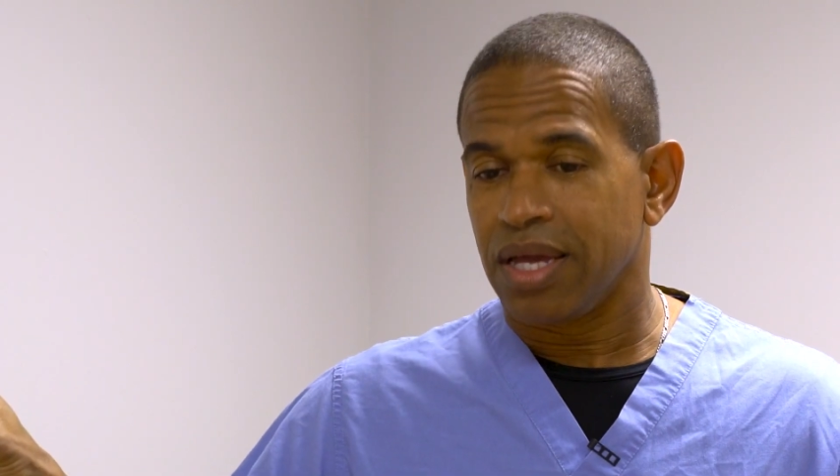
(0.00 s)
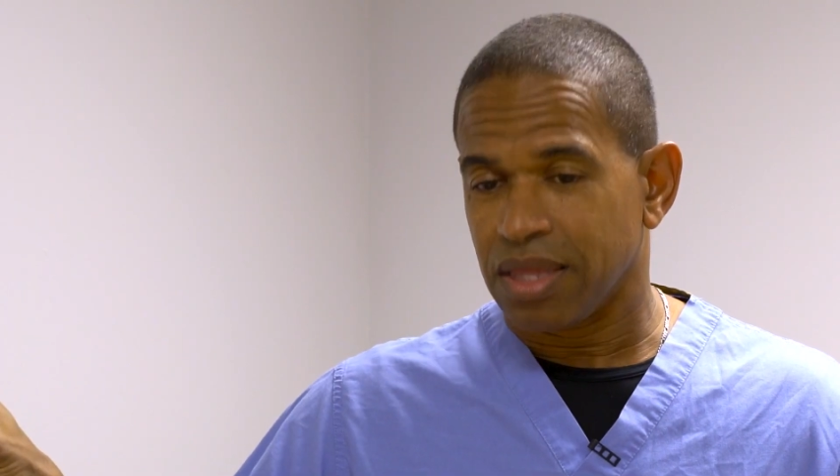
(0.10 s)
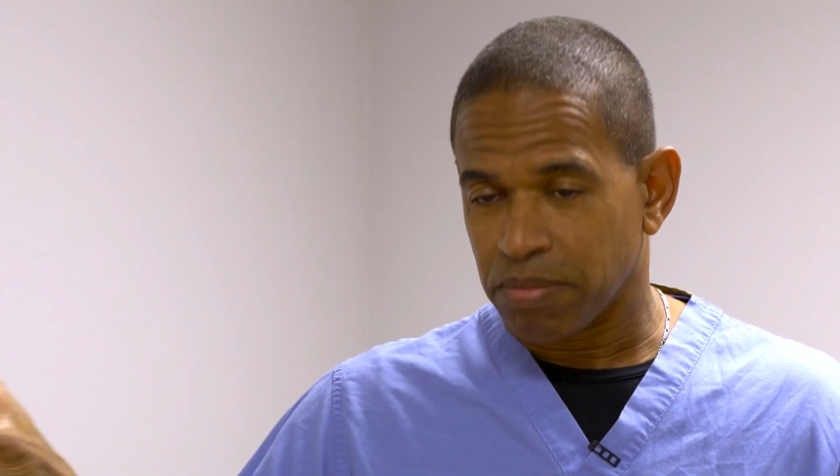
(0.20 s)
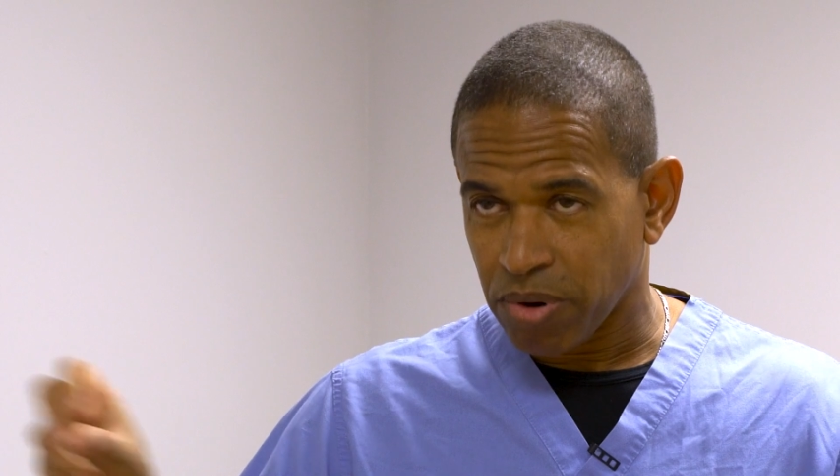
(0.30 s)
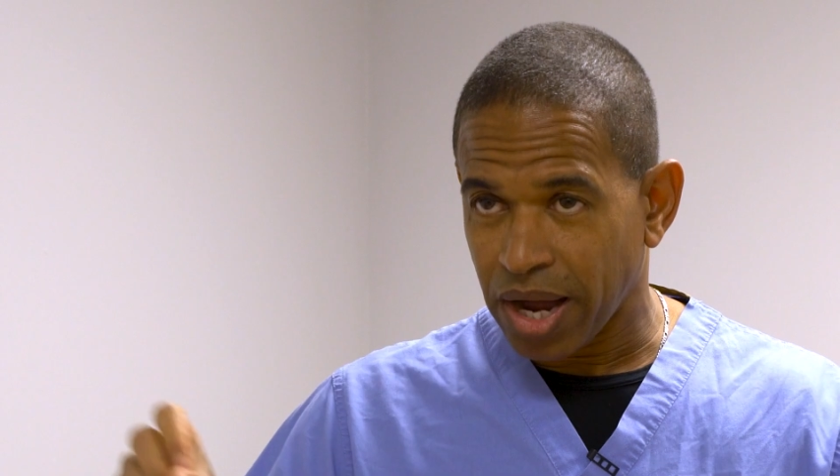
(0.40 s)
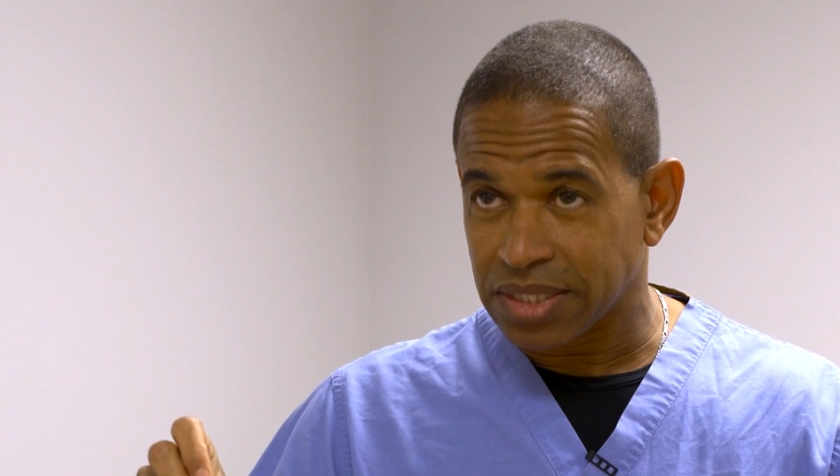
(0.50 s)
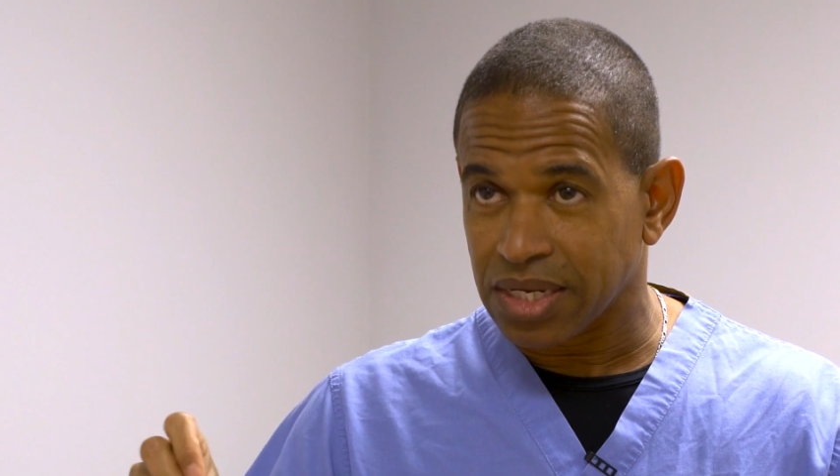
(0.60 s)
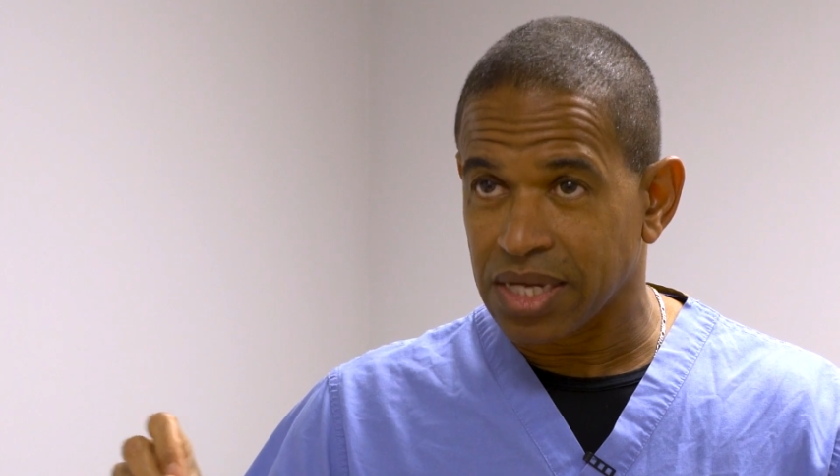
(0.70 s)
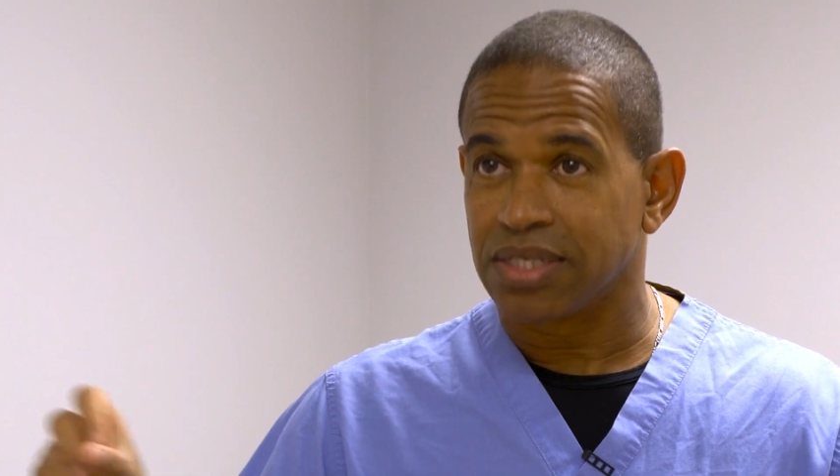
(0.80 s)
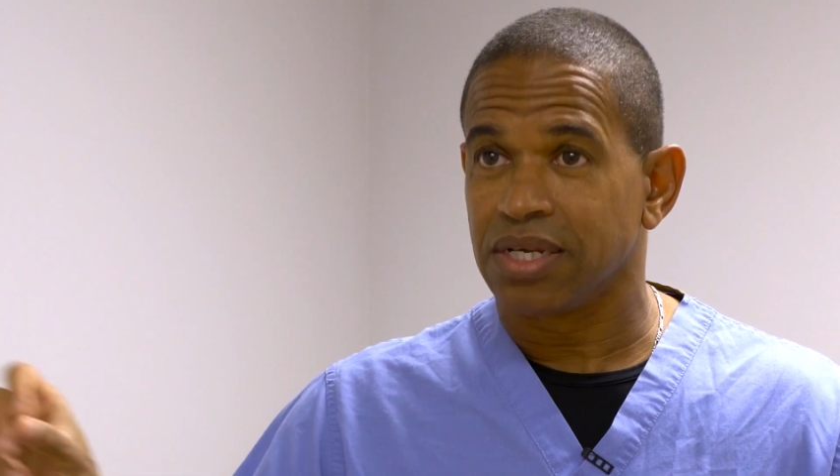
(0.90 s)
In the
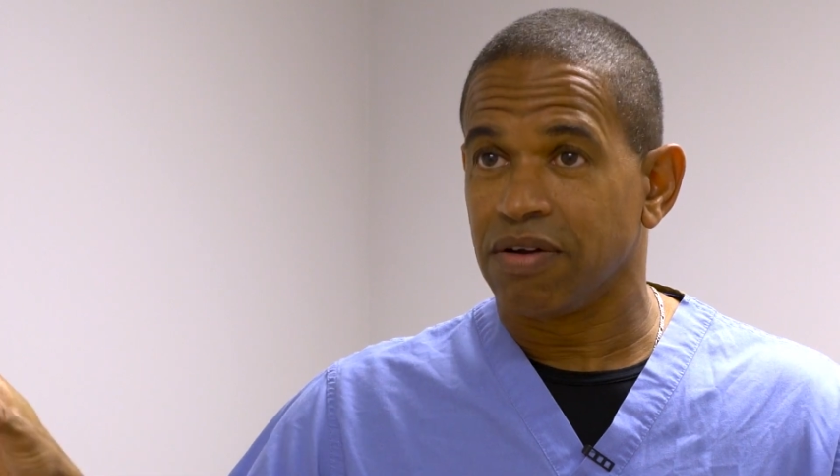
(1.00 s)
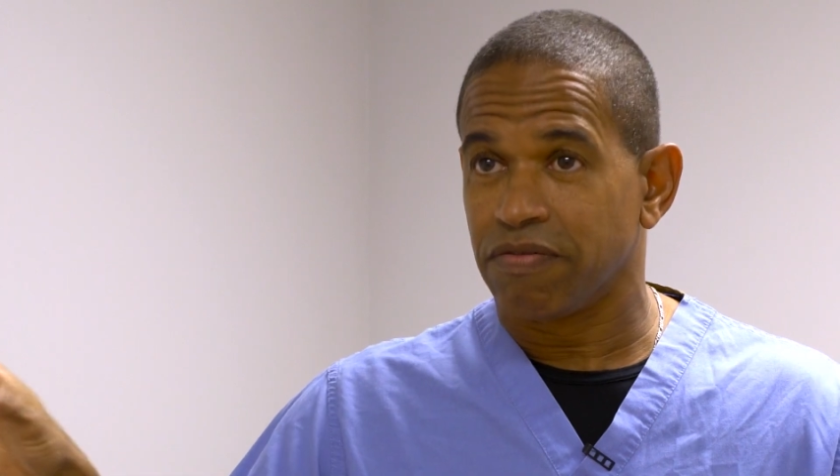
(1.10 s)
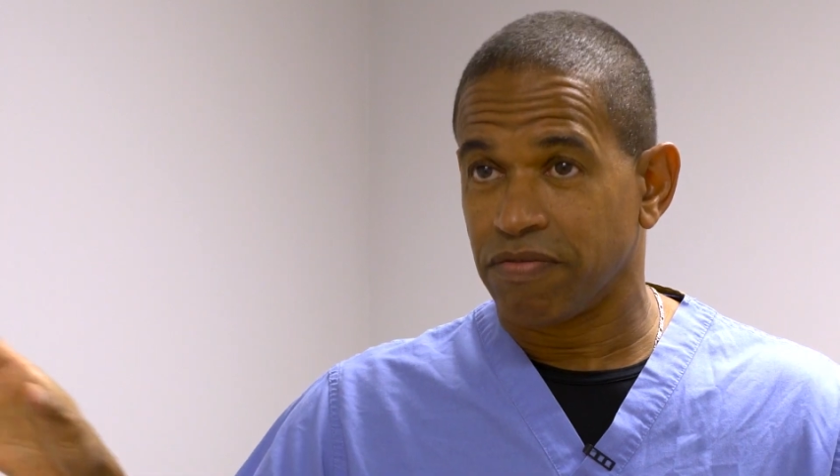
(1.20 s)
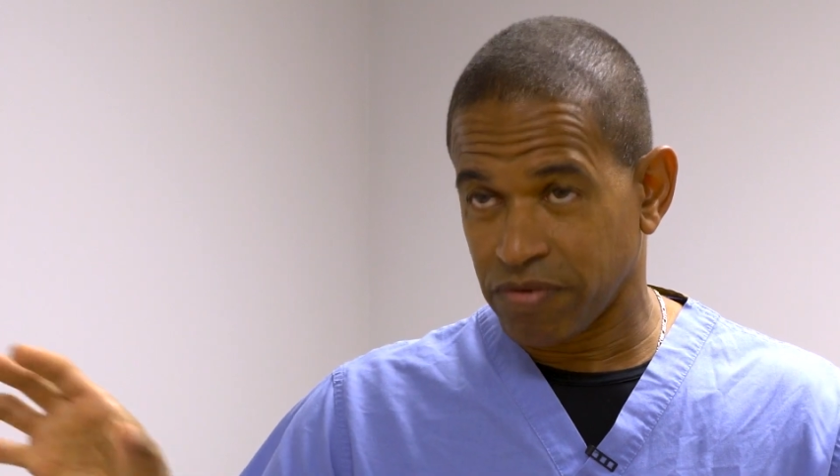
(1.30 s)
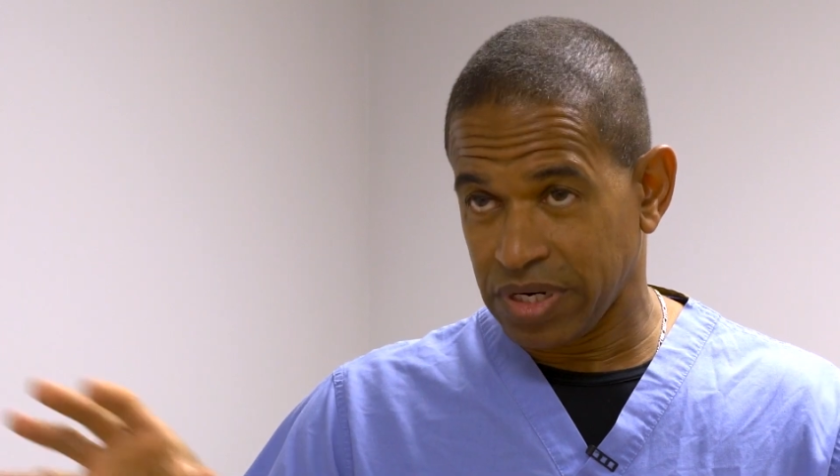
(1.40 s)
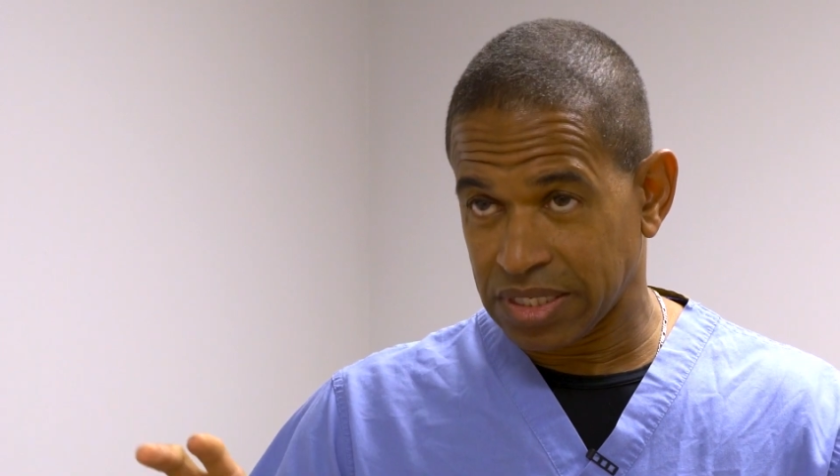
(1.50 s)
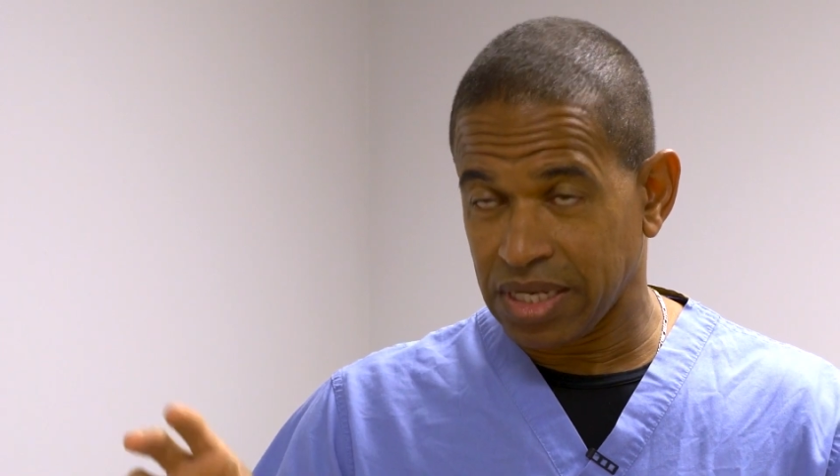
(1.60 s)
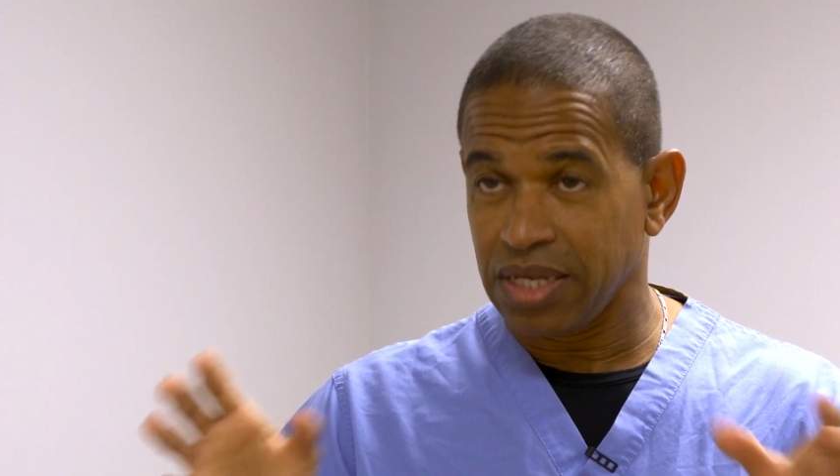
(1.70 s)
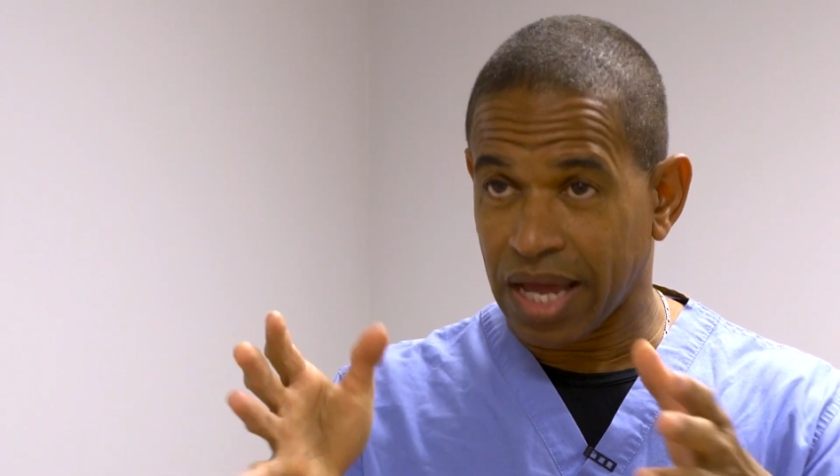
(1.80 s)
process of freezing,